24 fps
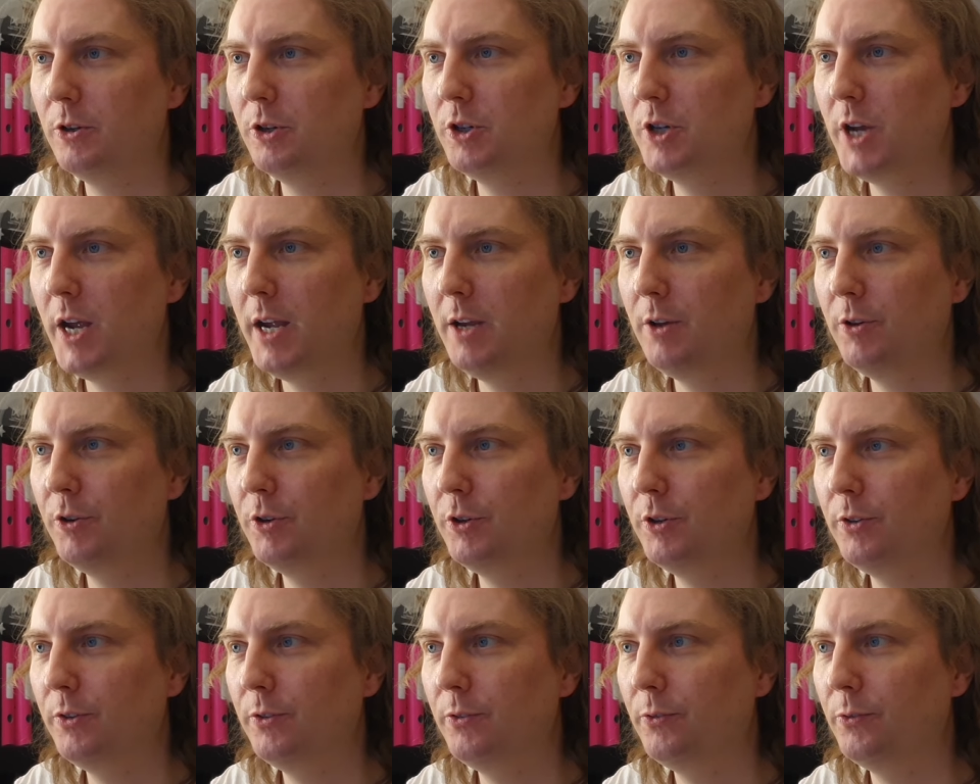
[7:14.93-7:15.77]

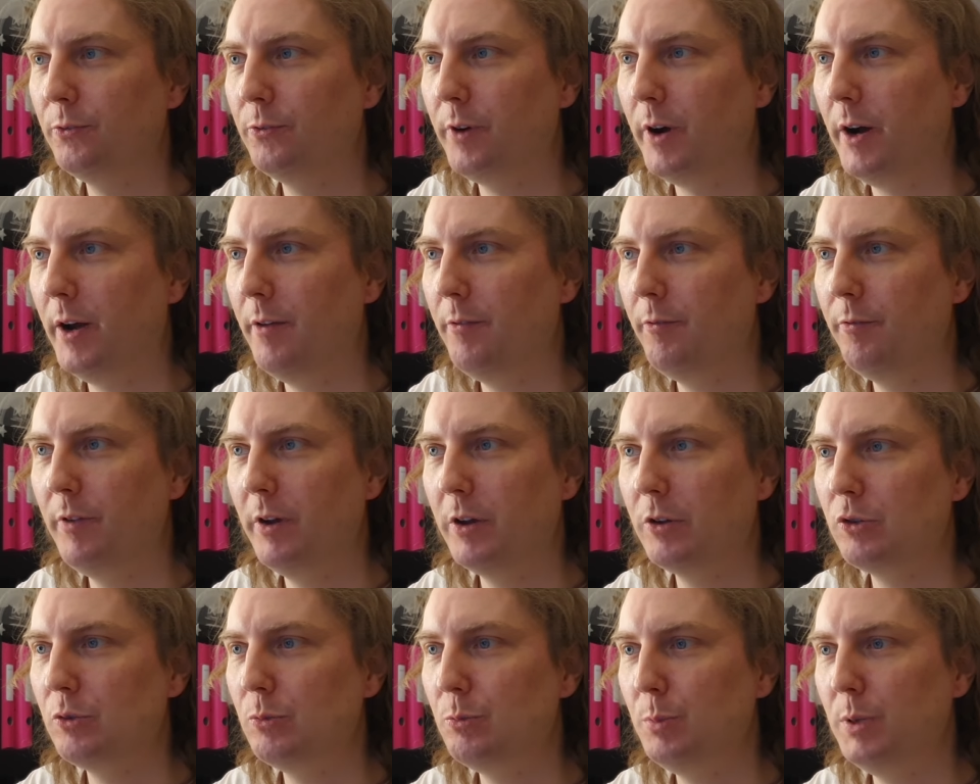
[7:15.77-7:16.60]
changes. Five
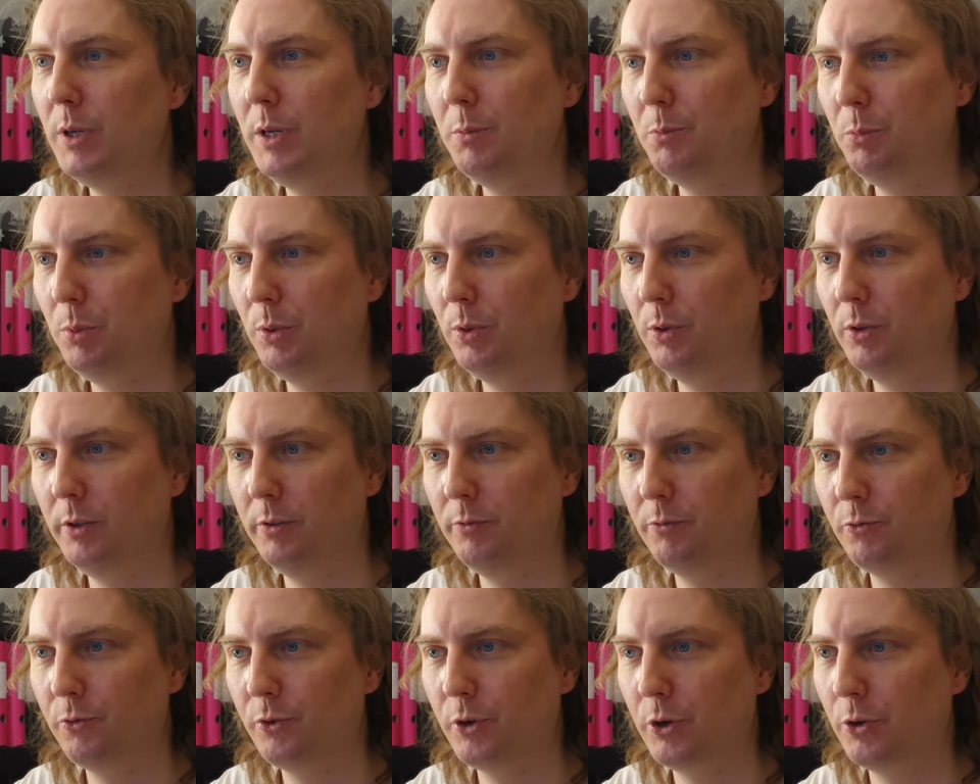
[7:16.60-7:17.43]
fashion people
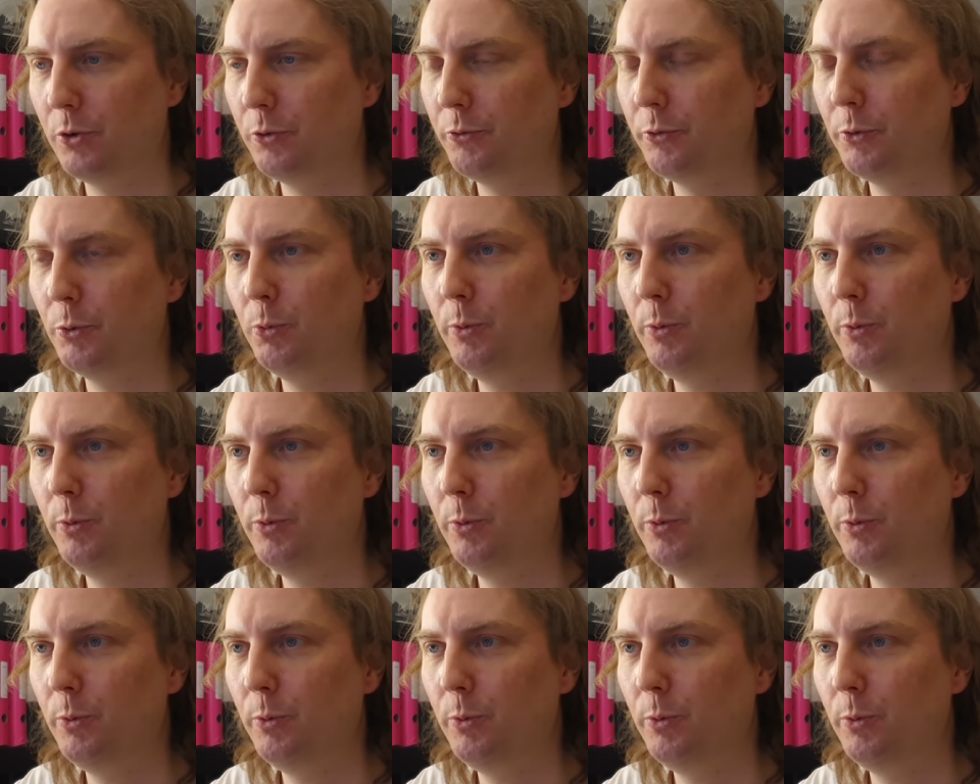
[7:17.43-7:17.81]
in front of a